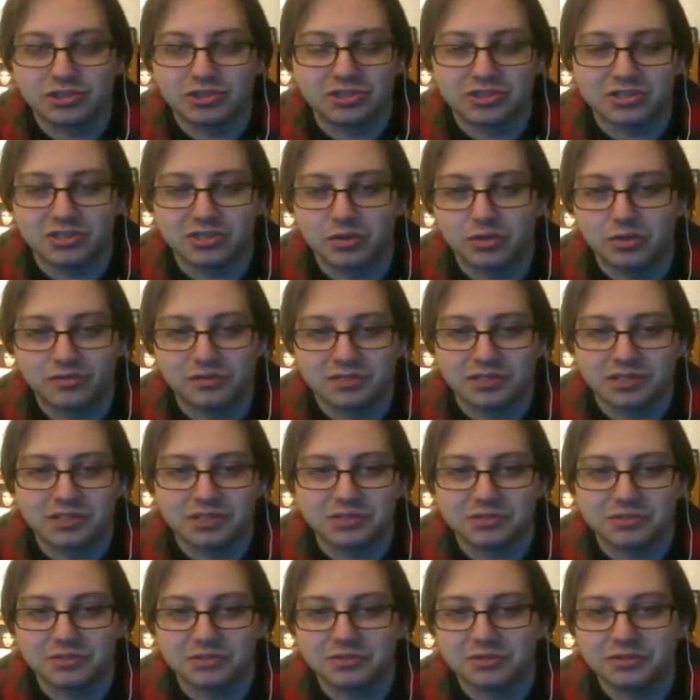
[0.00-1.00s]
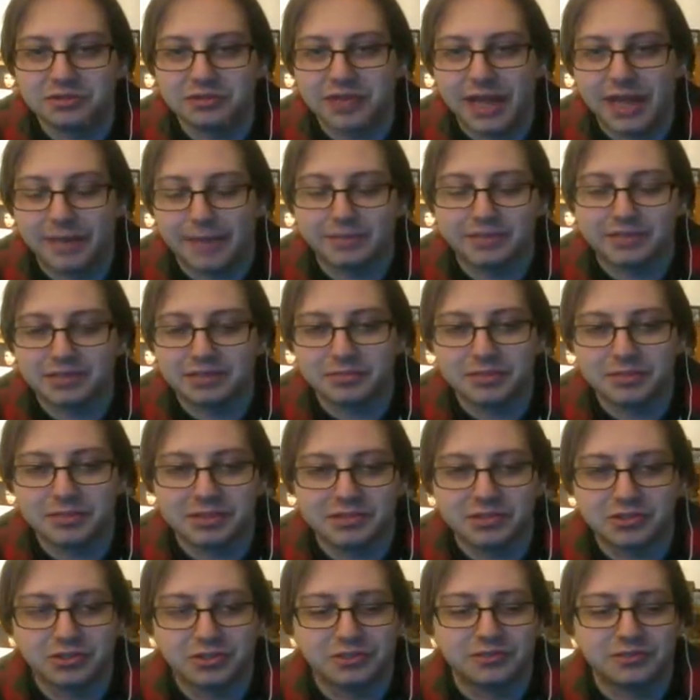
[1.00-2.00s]
just this UFC dude, happens to be
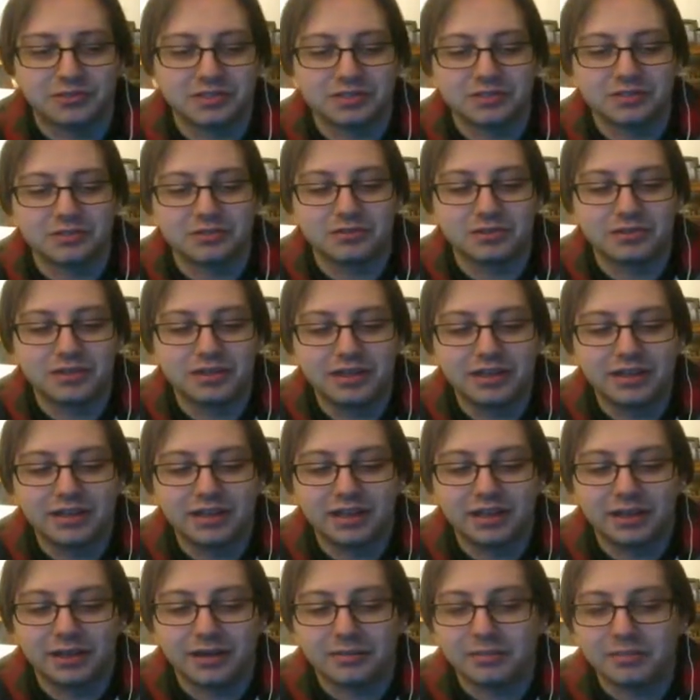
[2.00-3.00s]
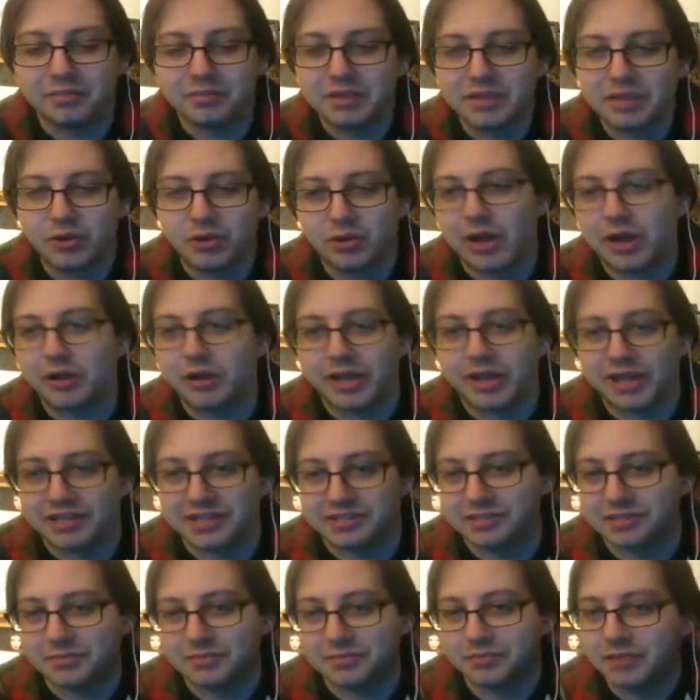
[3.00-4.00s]
this UFC dude. Crowd
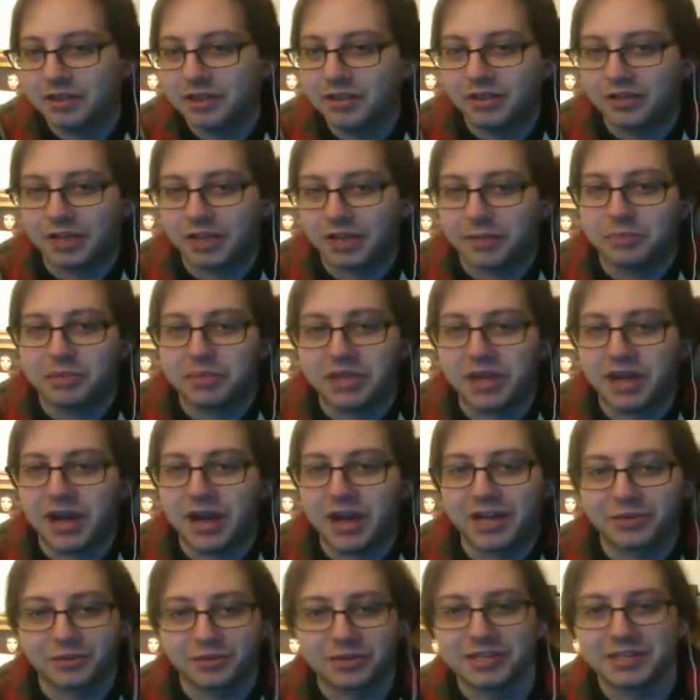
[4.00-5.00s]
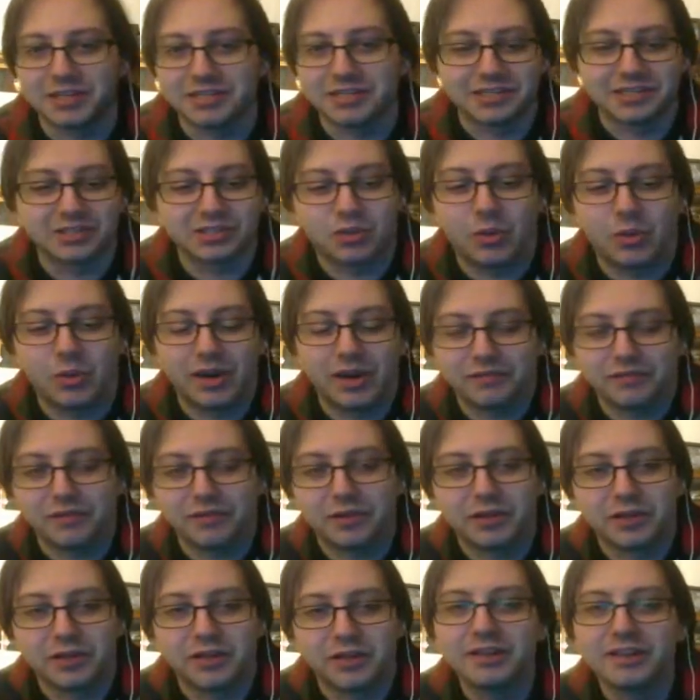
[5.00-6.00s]
hates him like beyond reason. It's quite
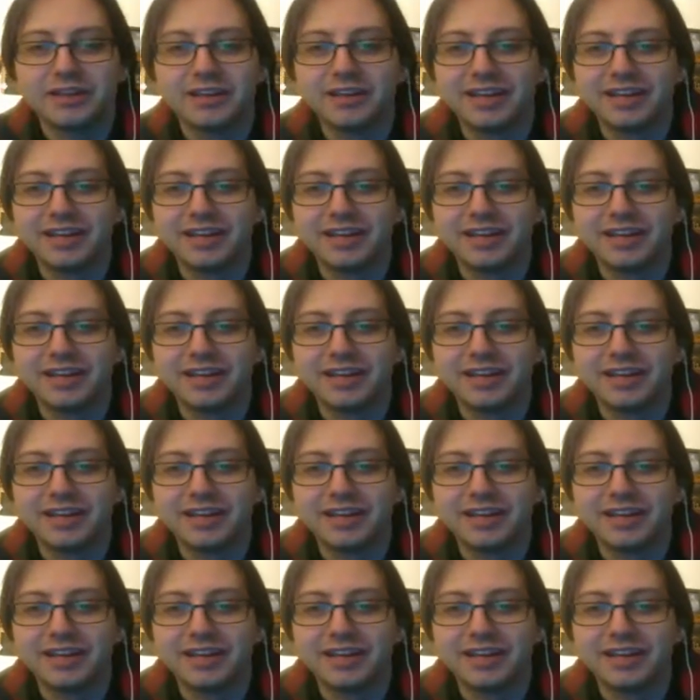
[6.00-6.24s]
funny.